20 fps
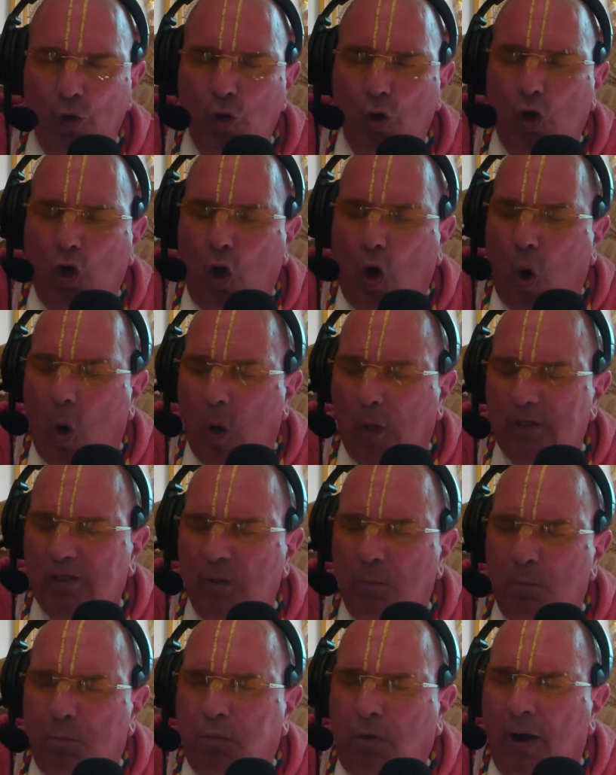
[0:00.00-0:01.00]

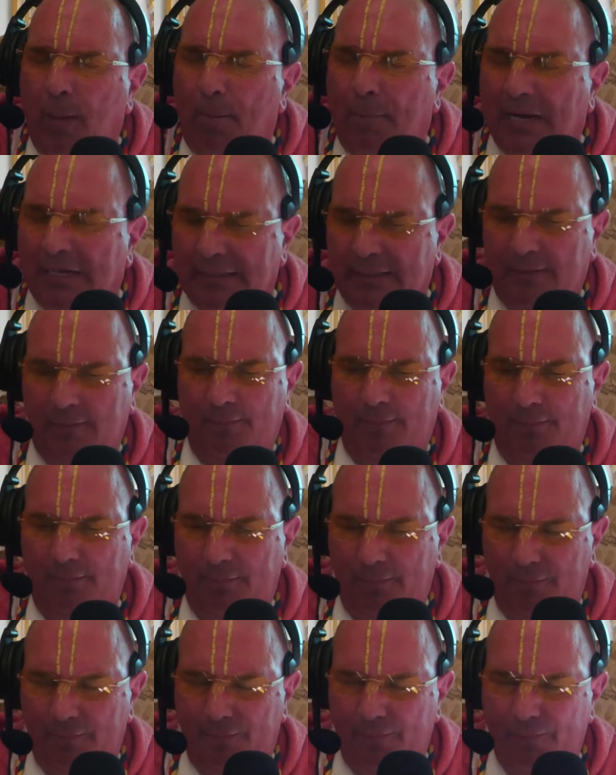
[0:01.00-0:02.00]
called Brahman
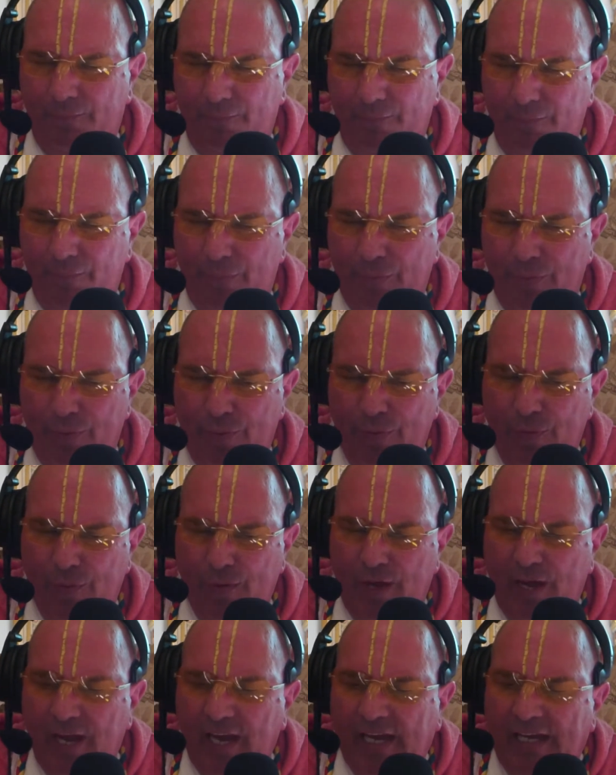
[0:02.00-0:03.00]

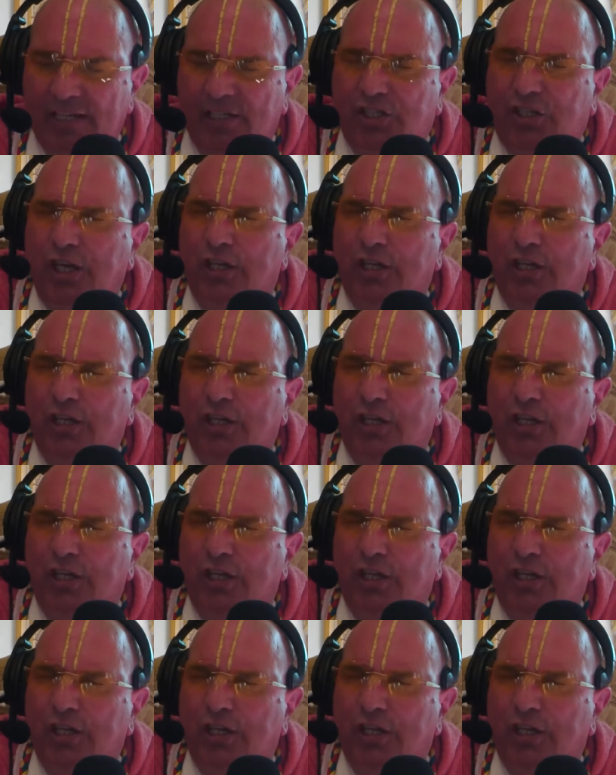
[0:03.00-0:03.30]
is